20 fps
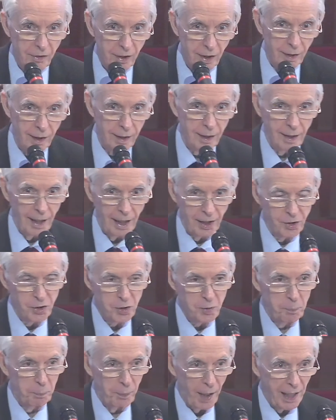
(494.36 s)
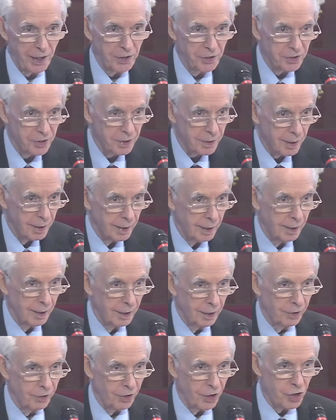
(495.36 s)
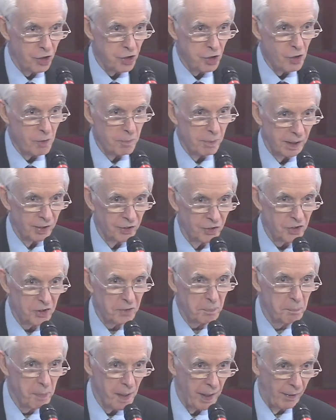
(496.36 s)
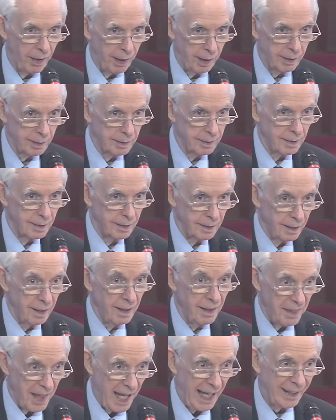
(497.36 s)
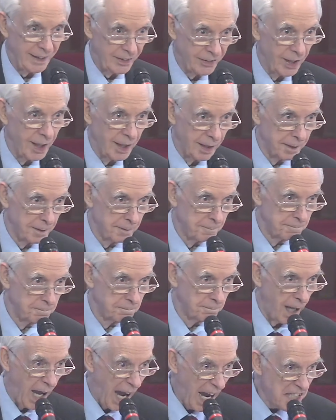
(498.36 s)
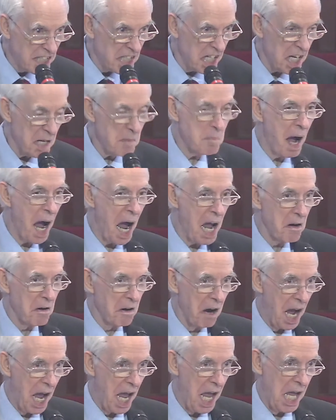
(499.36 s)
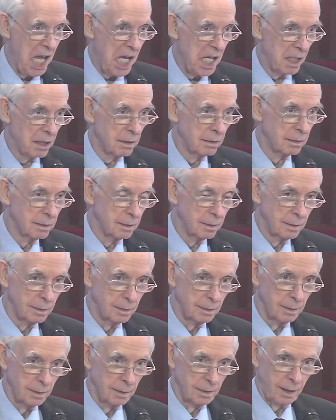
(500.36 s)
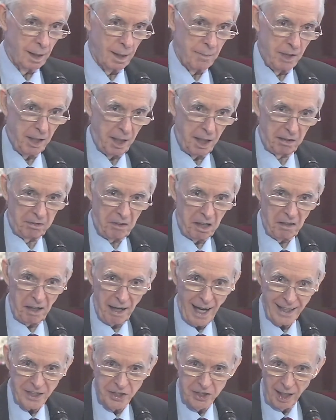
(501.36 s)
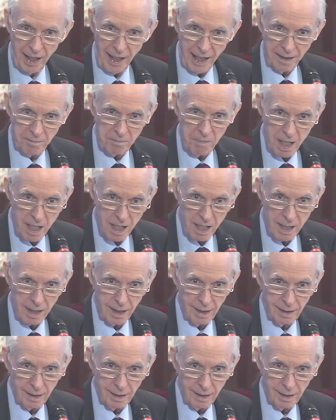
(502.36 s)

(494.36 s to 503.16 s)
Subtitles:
that expressed the human spirit, that's it. I did it my way. Come and congratulate me.